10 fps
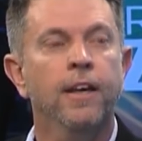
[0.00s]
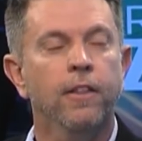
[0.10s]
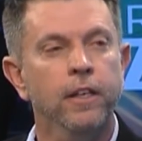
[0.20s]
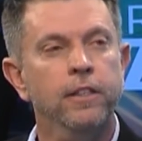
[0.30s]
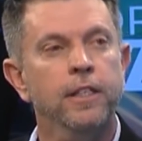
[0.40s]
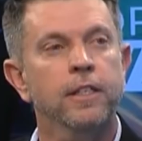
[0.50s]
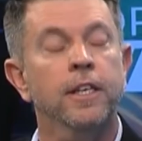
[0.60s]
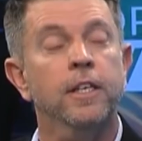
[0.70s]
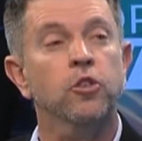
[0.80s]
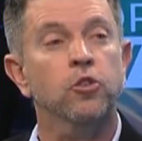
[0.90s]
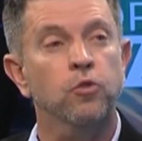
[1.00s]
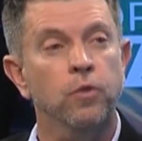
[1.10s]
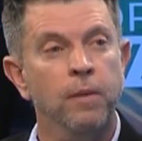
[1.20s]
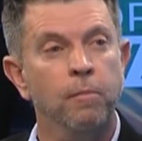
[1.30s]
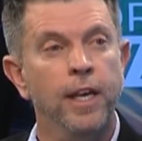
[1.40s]
This is an
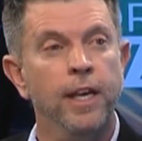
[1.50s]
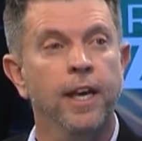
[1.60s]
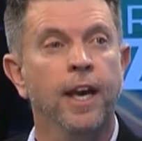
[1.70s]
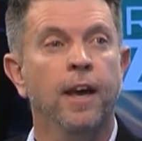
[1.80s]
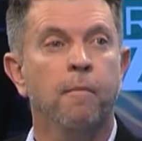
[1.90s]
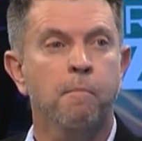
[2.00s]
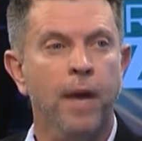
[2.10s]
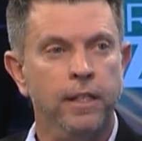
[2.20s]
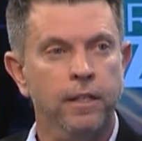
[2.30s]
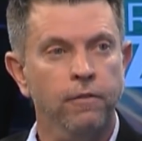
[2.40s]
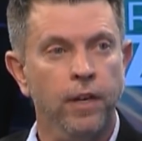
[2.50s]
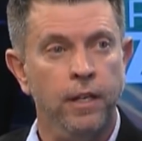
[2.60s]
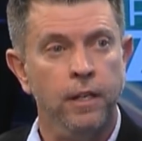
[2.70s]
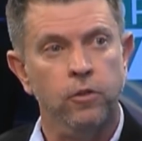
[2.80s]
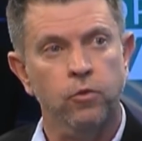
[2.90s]
extremely massive and
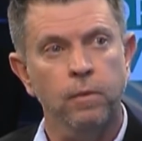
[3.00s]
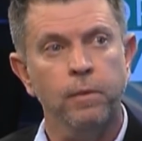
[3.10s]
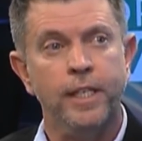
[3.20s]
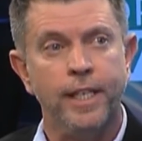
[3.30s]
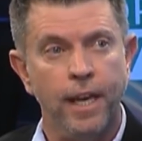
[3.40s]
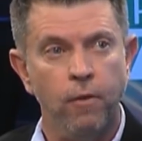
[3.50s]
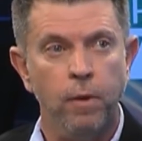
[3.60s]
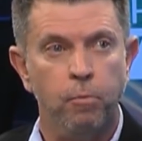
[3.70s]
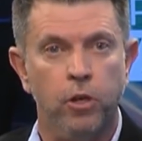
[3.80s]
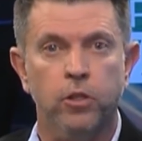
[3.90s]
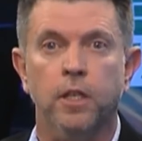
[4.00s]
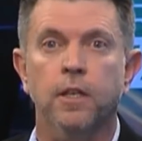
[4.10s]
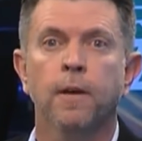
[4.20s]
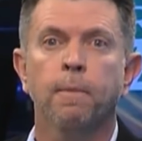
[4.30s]
an extremely scary project,